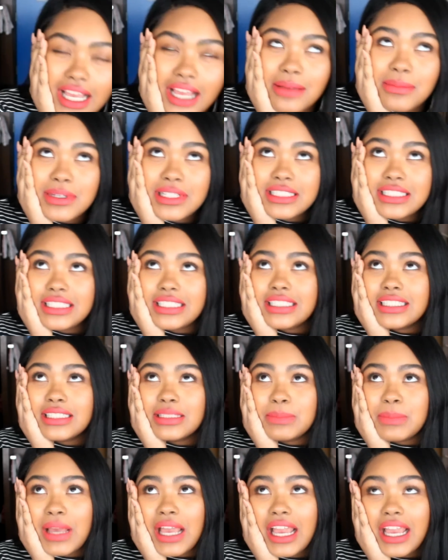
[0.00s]
Simon D
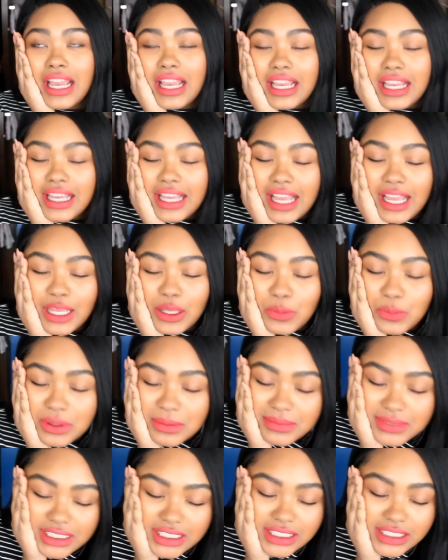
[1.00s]
is Bay.
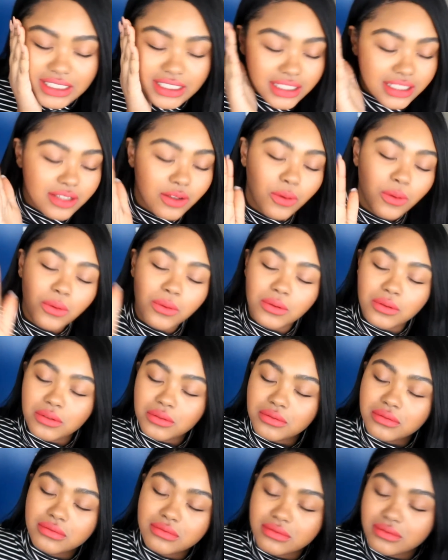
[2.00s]
AOMG, the
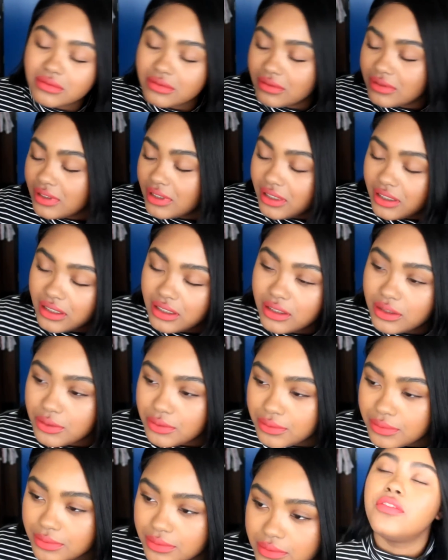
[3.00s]
whole
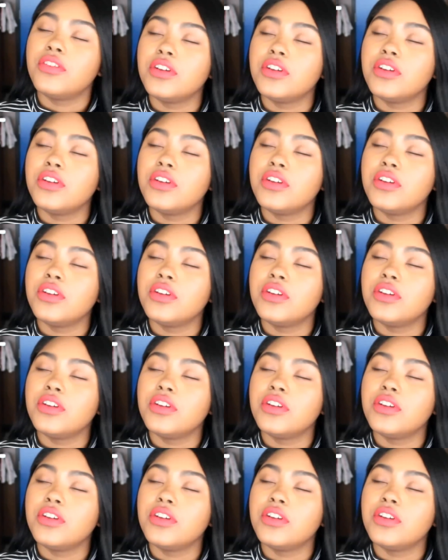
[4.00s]
crew.